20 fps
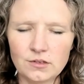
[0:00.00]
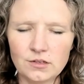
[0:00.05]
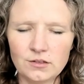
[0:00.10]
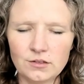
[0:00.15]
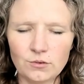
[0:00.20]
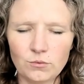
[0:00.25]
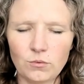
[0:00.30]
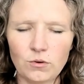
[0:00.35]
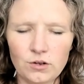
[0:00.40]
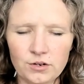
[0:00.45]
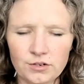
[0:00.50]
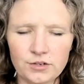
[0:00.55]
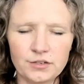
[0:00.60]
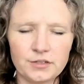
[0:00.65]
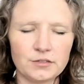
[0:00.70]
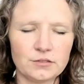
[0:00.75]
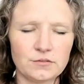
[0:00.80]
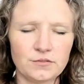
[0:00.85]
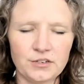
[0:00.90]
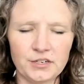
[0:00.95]
The water
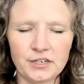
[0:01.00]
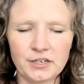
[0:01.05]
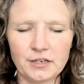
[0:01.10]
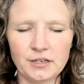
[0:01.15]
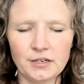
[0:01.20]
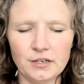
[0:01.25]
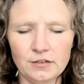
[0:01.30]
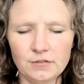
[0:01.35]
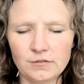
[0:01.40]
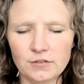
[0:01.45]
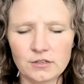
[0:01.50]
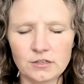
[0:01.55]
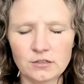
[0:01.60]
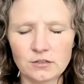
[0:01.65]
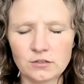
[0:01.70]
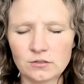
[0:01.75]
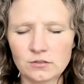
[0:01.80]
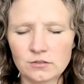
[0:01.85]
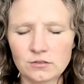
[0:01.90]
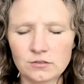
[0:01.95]
is very
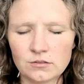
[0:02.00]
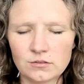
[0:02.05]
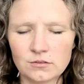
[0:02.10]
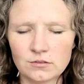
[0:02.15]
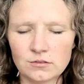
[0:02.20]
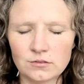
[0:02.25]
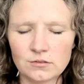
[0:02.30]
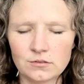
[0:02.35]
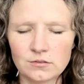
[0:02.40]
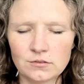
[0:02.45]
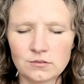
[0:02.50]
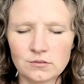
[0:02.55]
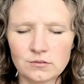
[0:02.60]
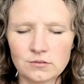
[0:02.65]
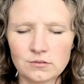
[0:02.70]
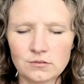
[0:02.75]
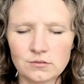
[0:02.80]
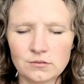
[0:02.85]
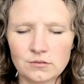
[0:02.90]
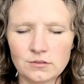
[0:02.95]
giving,
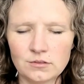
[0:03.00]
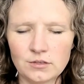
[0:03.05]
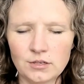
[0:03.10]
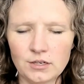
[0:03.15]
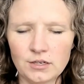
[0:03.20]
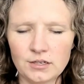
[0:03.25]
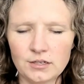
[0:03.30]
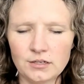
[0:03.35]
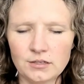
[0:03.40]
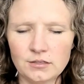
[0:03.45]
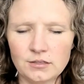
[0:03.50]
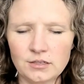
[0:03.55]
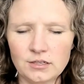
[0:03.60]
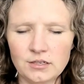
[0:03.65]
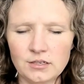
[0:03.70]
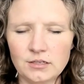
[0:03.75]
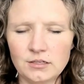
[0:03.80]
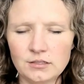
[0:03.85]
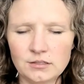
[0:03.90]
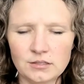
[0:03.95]
and
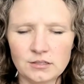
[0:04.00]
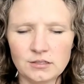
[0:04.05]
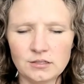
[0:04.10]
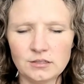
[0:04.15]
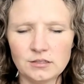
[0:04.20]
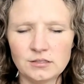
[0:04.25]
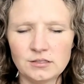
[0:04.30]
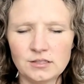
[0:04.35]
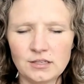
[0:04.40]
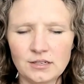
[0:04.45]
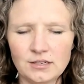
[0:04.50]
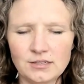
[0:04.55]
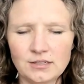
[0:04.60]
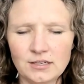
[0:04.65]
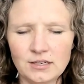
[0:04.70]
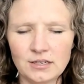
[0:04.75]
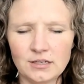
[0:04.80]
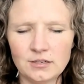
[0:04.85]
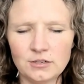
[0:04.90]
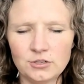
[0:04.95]
it is it's
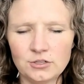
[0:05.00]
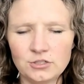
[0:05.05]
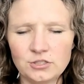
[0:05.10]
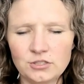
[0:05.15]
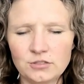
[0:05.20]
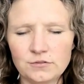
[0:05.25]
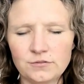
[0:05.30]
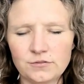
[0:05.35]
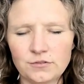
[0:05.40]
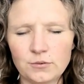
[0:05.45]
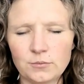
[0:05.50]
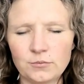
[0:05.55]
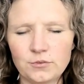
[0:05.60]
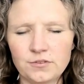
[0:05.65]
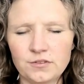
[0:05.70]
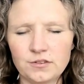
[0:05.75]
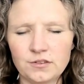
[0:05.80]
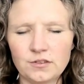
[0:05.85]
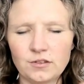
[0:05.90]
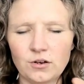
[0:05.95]
sending energy from
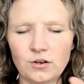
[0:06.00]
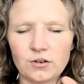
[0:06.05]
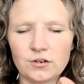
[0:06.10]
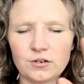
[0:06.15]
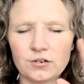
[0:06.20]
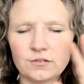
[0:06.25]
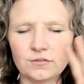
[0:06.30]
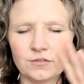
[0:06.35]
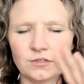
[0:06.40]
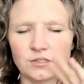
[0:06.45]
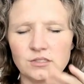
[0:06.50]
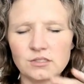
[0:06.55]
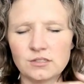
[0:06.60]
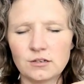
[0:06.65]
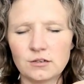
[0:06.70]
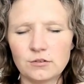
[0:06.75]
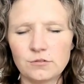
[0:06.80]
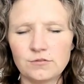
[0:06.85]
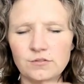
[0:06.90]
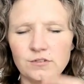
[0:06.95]
within the heart of
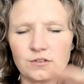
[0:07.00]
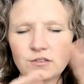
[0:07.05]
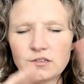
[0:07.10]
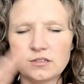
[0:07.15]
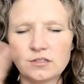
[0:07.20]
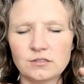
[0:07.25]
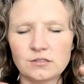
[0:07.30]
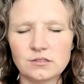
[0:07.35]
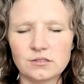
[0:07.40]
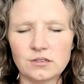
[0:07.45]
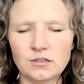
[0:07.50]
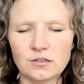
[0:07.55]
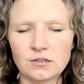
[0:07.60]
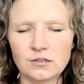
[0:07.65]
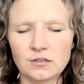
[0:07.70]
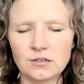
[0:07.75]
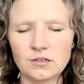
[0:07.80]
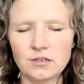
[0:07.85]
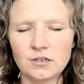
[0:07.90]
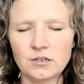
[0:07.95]
itself, and it's
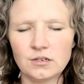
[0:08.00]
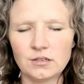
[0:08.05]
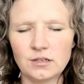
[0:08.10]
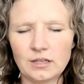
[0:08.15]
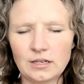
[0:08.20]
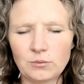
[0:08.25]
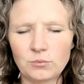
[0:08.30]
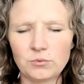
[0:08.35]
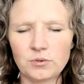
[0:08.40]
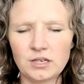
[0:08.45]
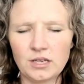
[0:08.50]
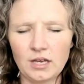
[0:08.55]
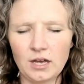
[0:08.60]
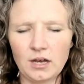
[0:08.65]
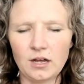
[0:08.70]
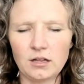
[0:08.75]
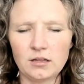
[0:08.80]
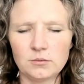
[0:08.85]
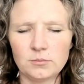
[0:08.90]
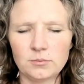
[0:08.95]
uh, like
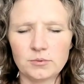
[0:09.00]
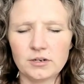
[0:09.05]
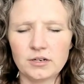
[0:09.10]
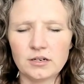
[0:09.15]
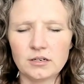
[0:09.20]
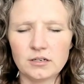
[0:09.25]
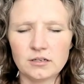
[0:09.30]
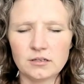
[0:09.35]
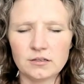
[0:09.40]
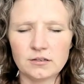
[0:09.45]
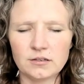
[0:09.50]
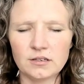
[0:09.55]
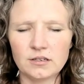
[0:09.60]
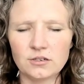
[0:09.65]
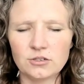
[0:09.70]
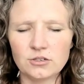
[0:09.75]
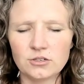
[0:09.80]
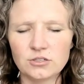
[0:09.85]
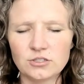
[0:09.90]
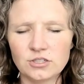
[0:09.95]
recalibrating the
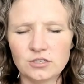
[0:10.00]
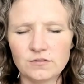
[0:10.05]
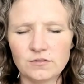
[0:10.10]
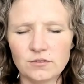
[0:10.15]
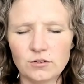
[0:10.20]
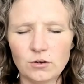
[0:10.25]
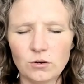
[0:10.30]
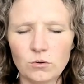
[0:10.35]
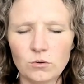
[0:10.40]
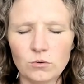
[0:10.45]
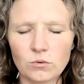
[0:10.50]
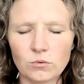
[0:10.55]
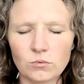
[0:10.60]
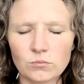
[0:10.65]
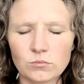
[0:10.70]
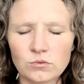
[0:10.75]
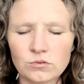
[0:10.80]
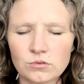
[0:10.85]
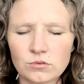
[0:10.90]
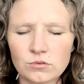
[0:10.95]
energy of the home.